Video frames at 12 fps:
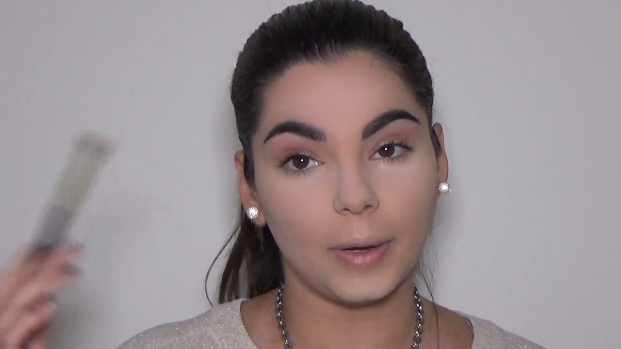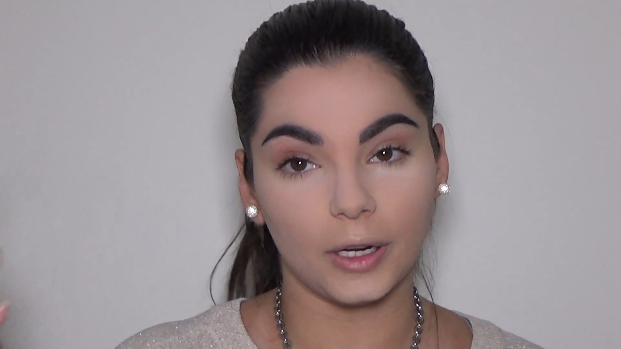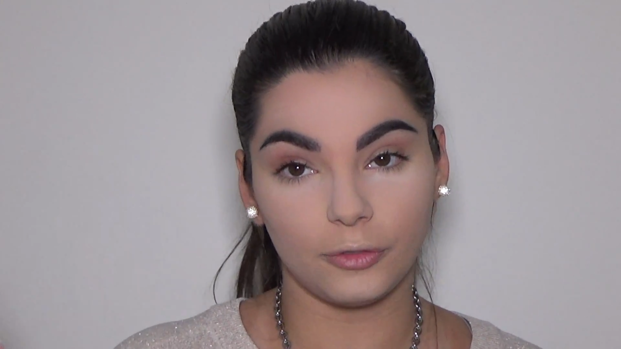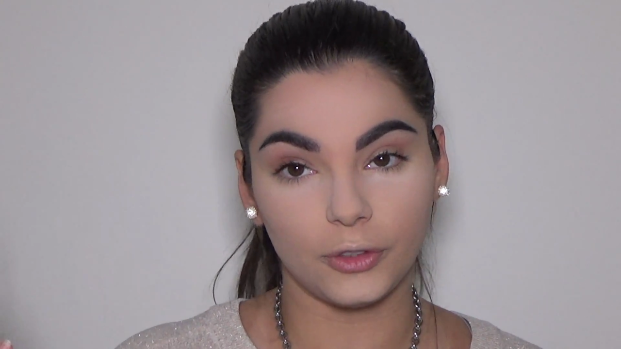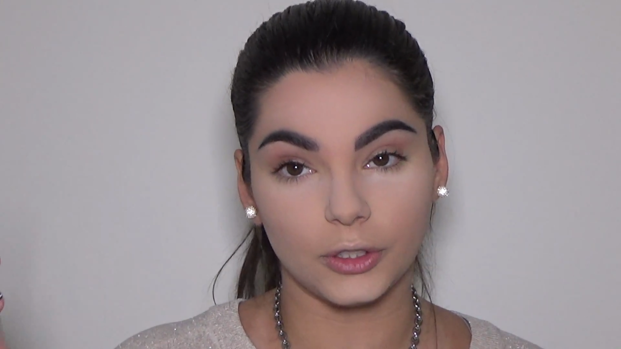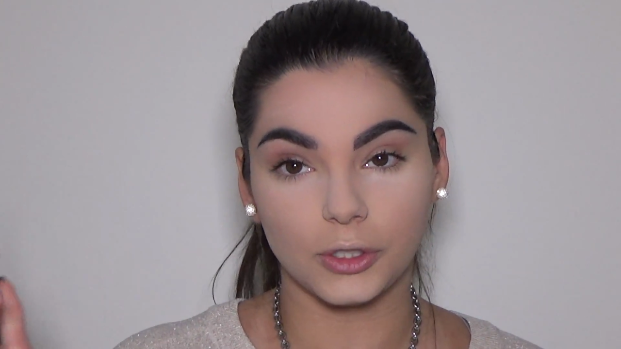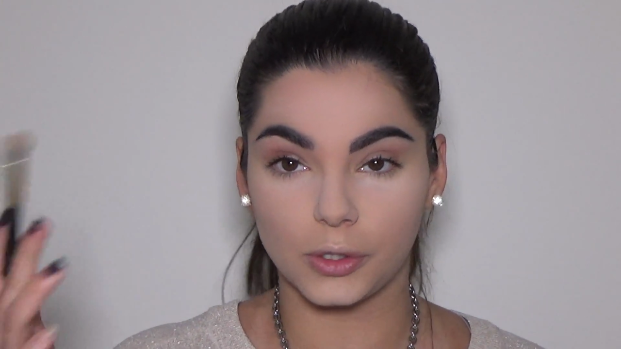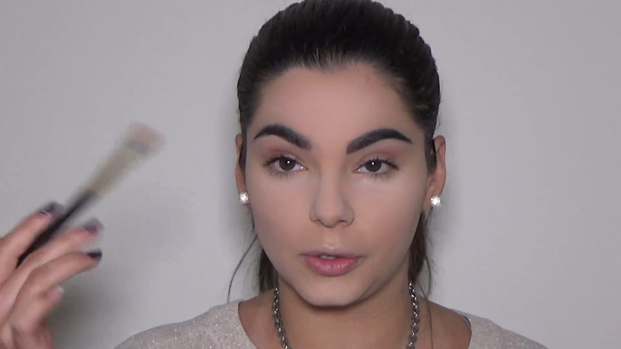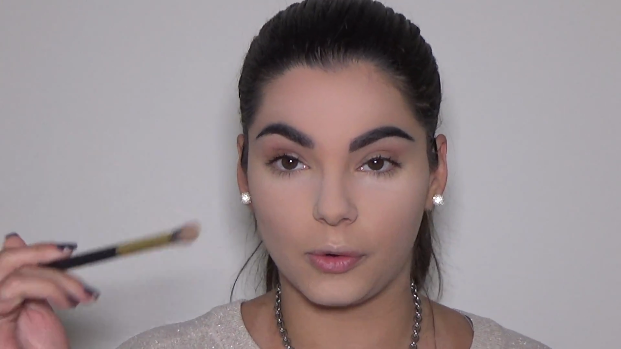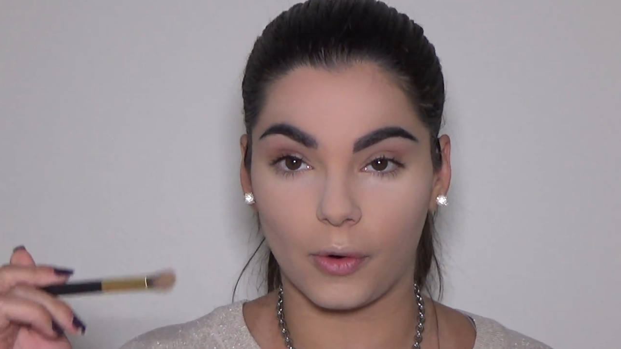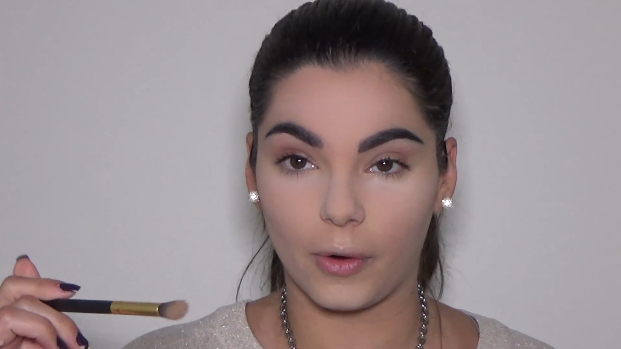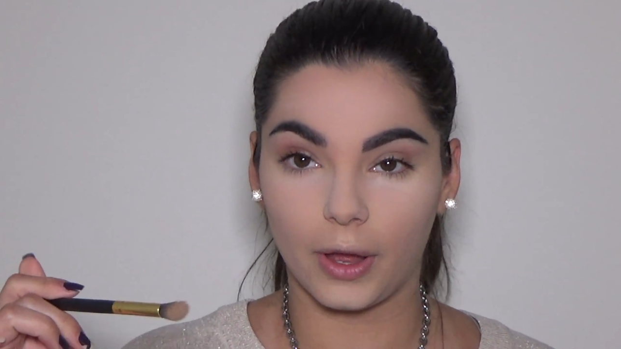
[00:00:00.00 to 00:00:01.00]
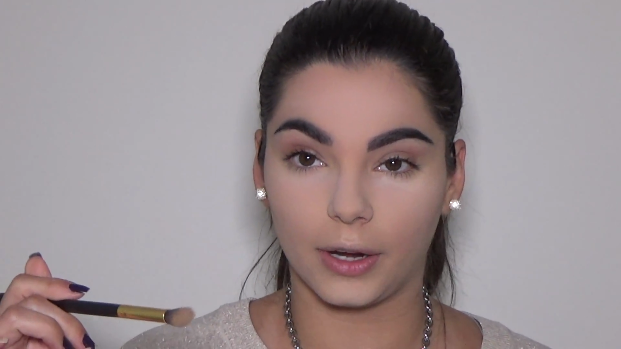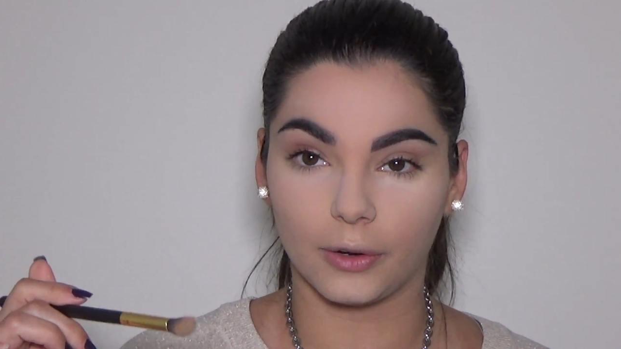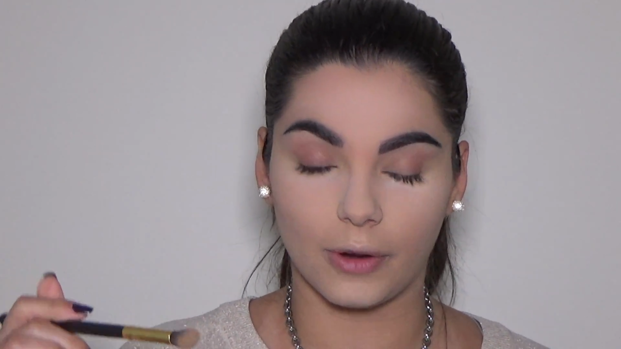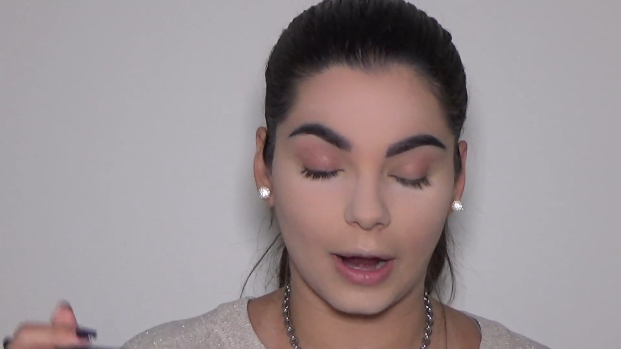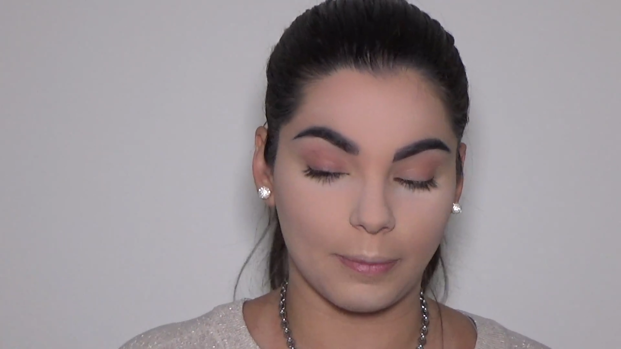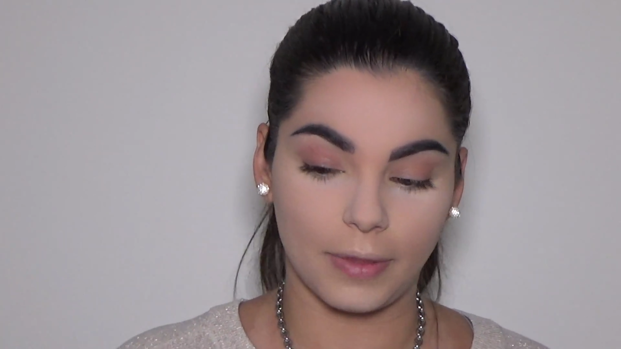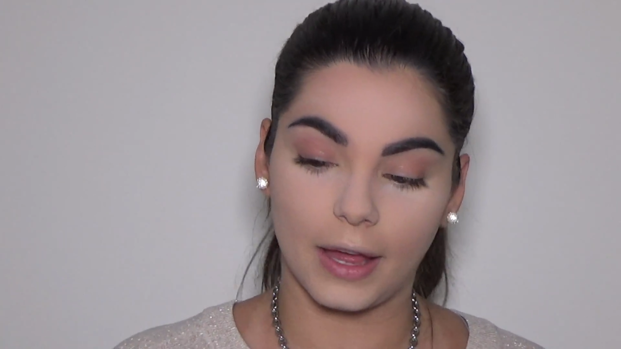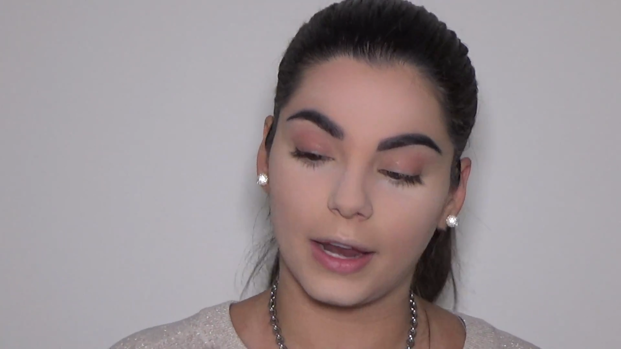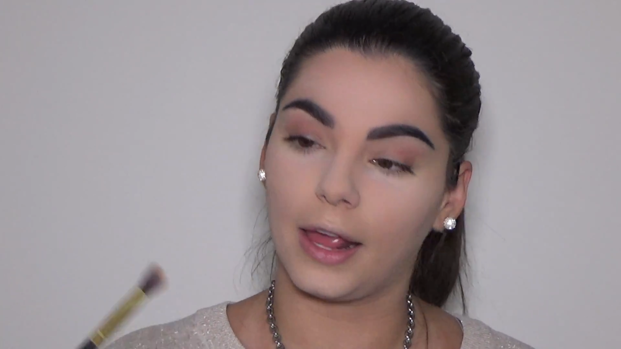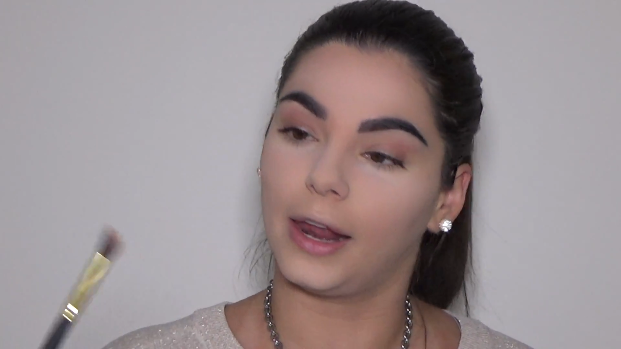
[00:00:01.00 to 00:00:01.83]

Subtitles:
but if you do, go ahead and grab that.